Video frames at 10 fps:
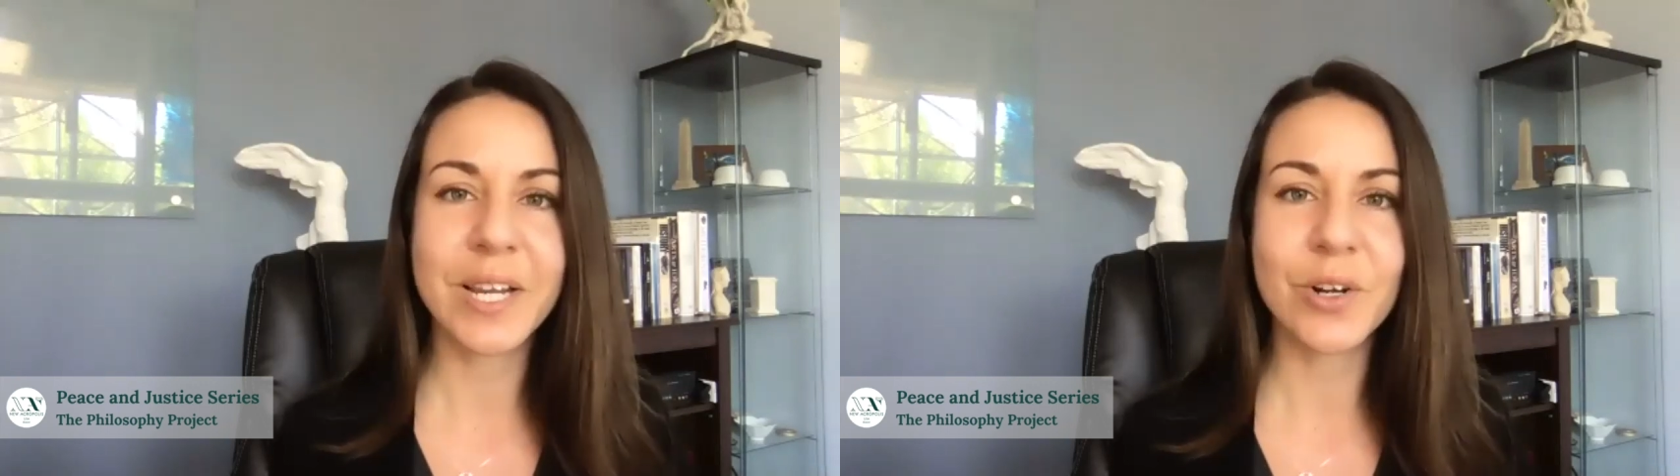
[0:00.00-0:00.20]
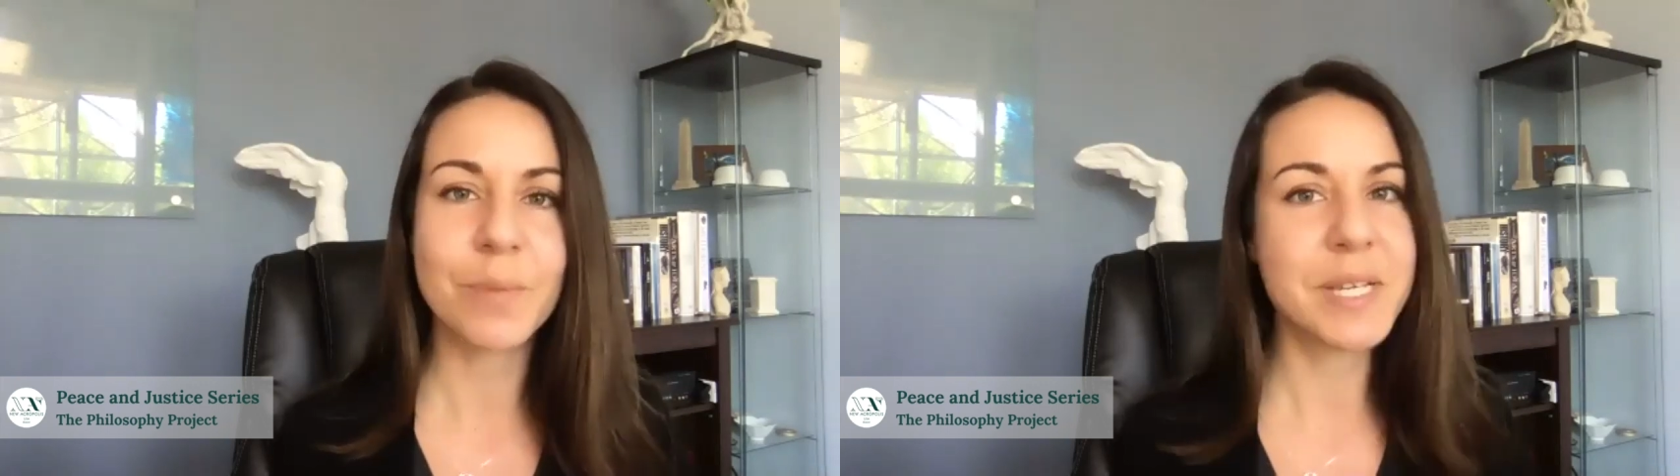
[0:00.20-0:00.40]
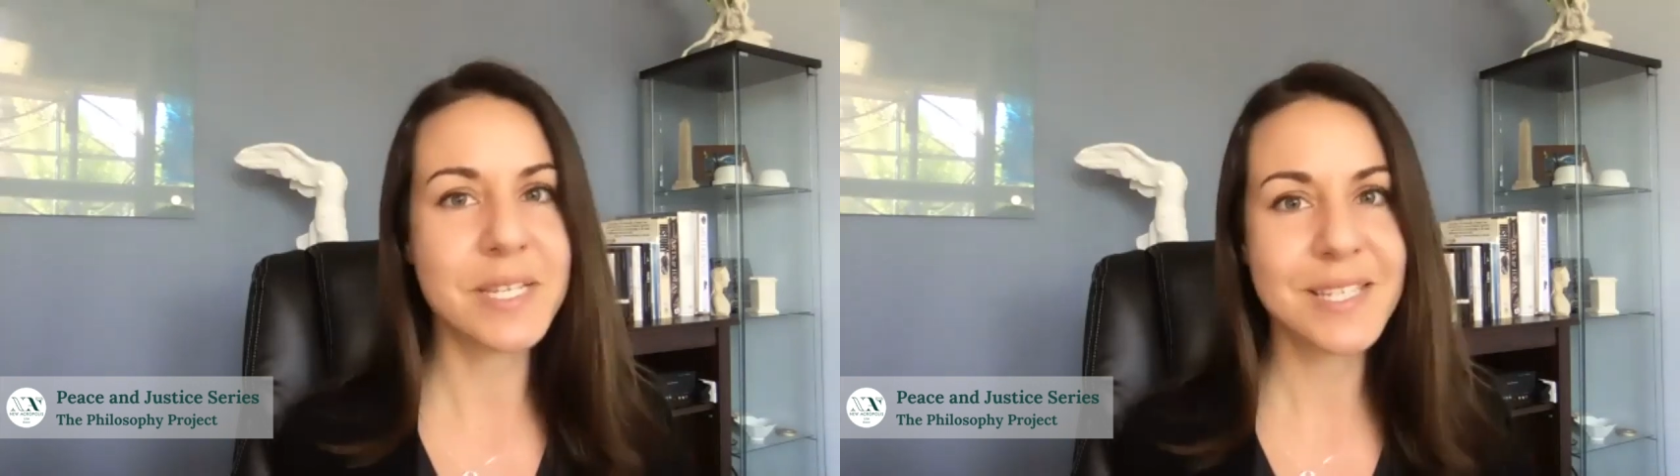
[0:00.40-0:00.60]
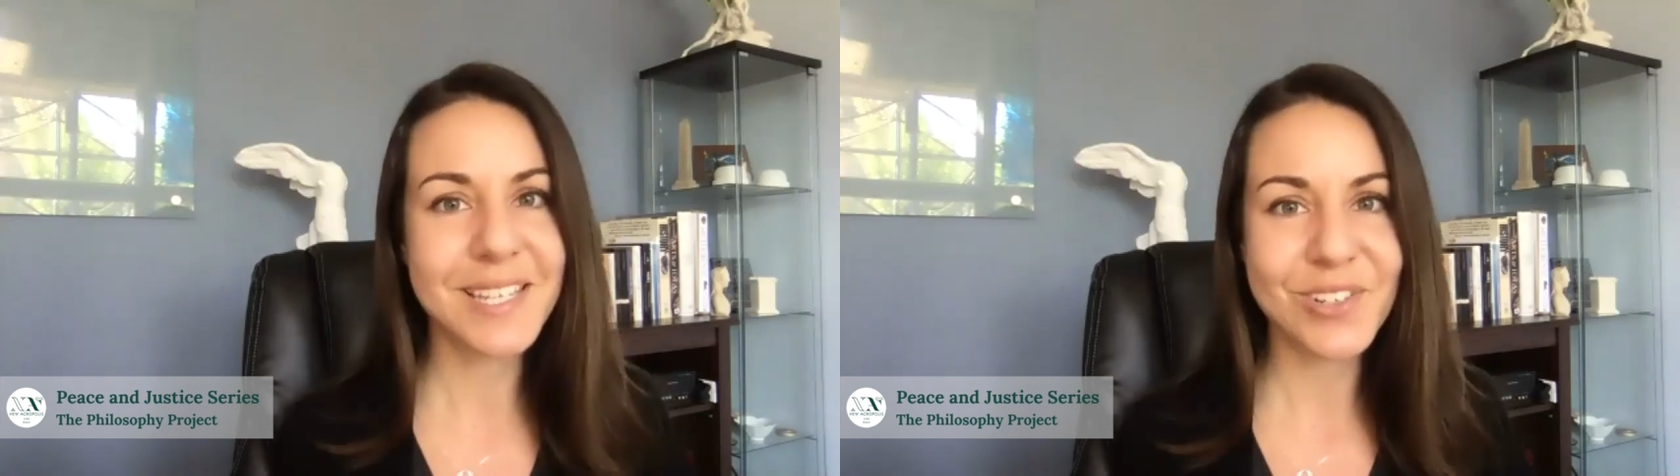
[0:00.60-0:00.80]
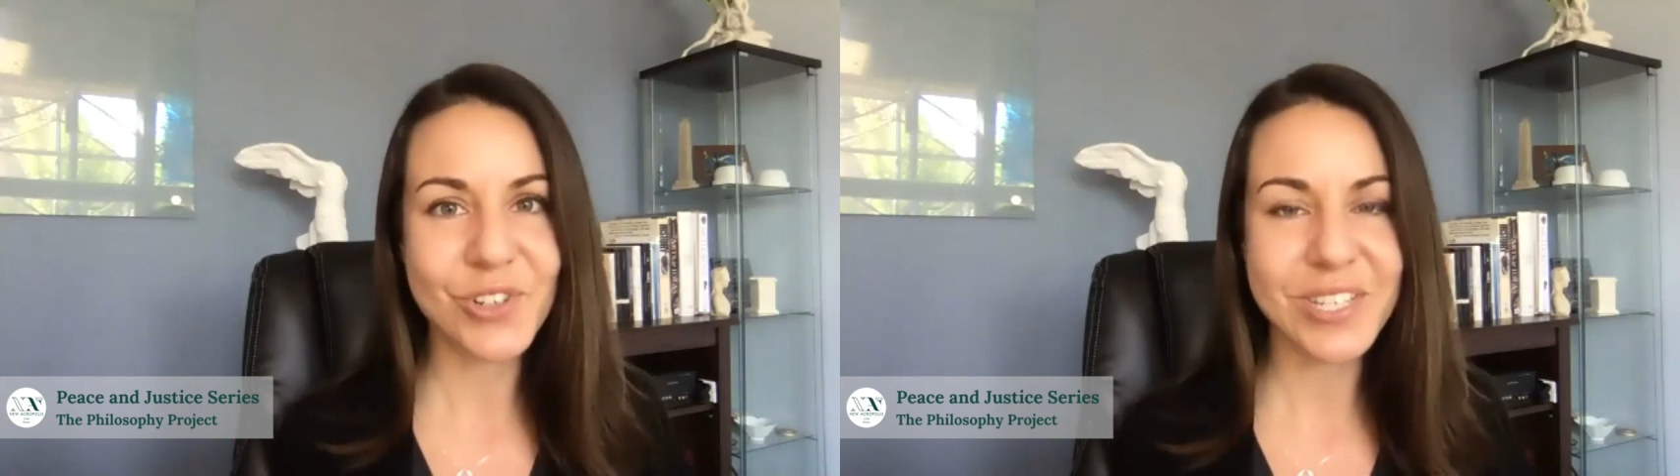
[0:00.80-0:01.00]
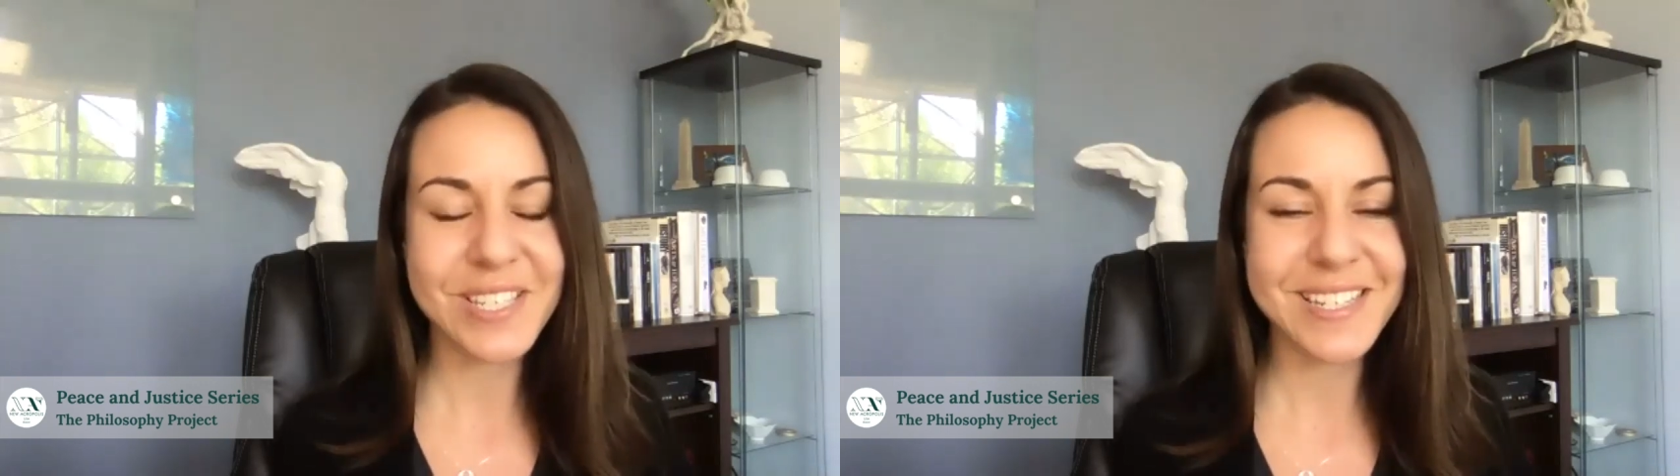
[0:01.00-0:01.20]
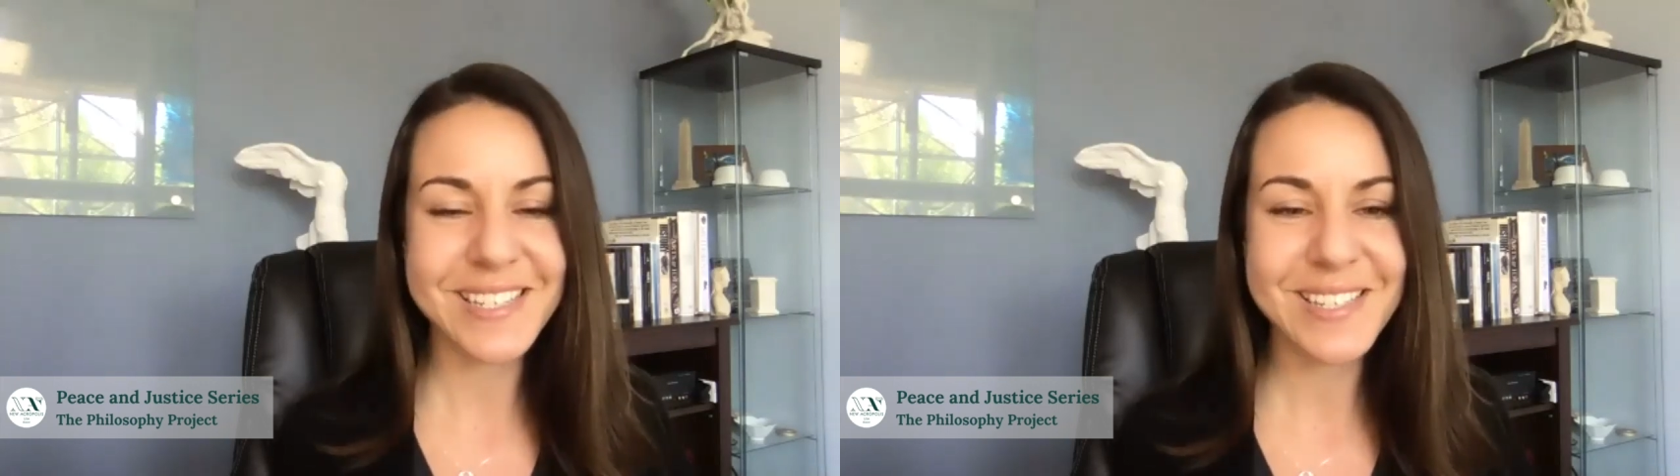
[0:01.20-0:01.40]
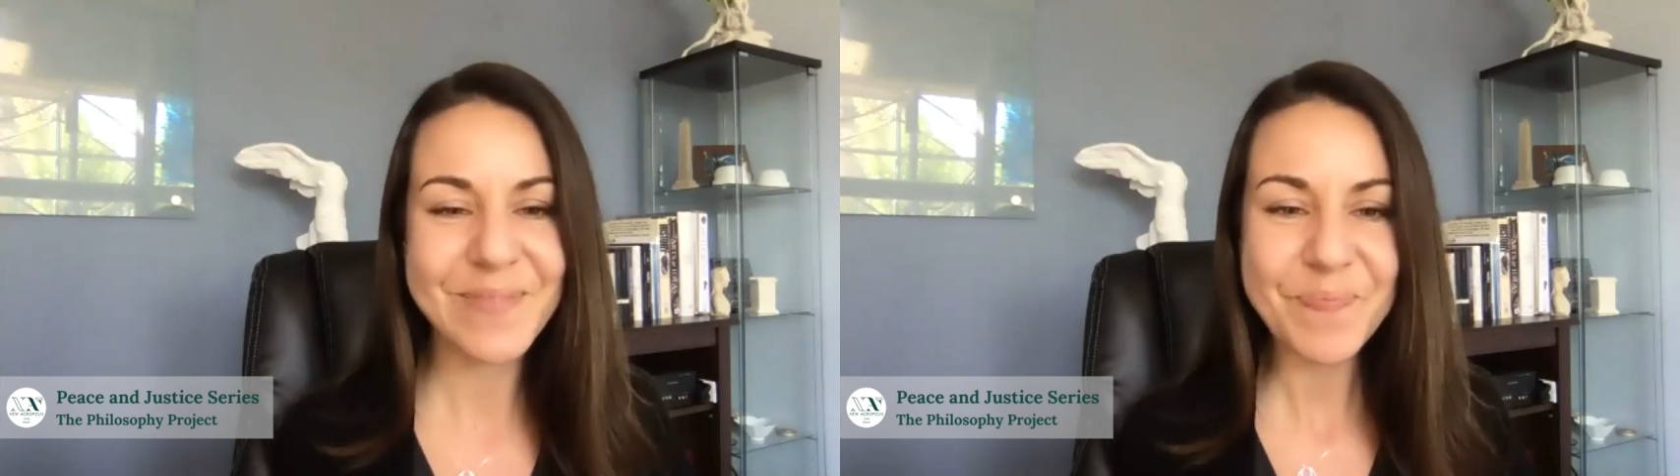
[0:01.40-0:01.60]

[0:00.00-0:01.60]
inner peace and justice.